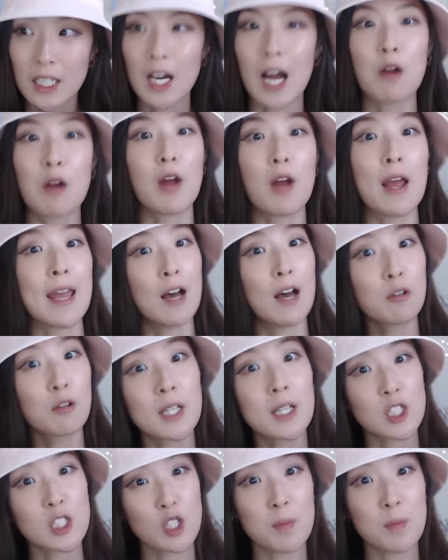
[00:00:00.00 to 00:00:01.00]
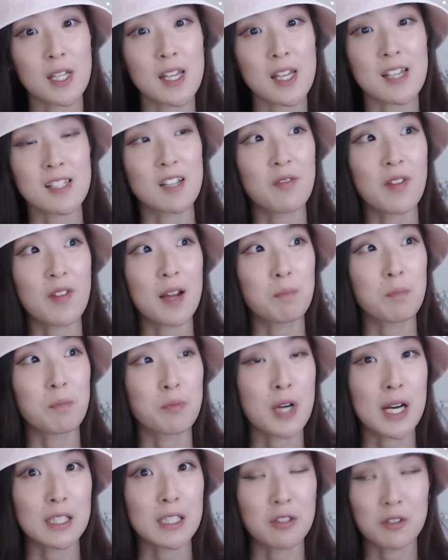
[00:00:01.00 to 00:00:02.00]
I, oh, I held my stomach as if I'm
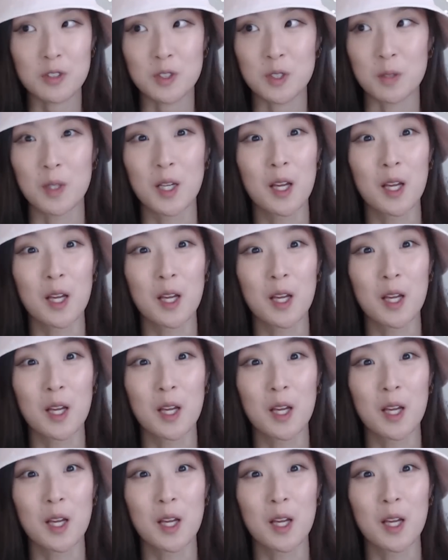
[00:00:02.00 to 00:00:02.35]
pregnant or something.